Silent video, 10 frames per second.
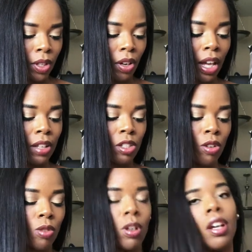Okay,
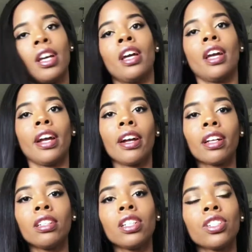so air
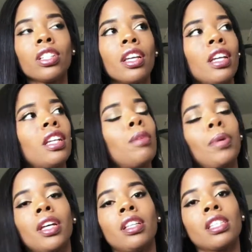conditioning, it
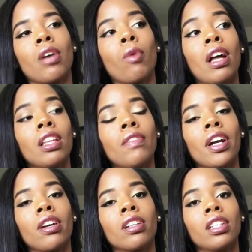depends. Like where I live
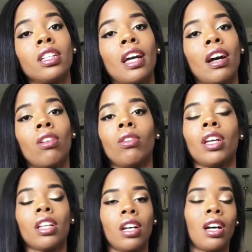at currently now,
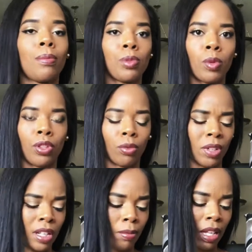it comes with the
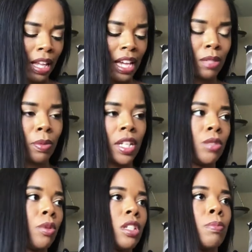rent. My last place,
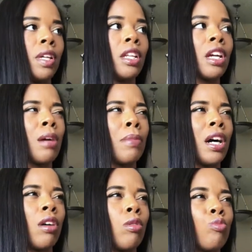we were spending
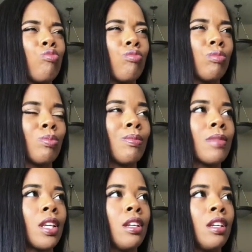about
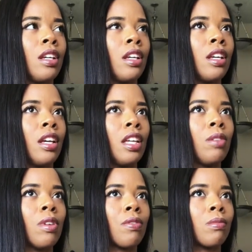
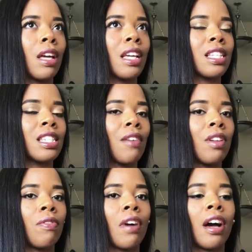anywhere from like
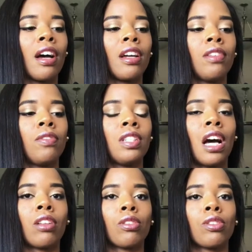$75
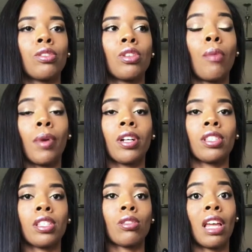a
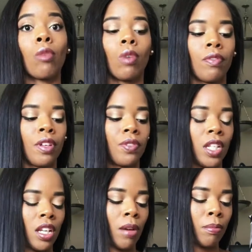person, so like
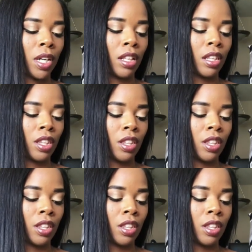$150 a month.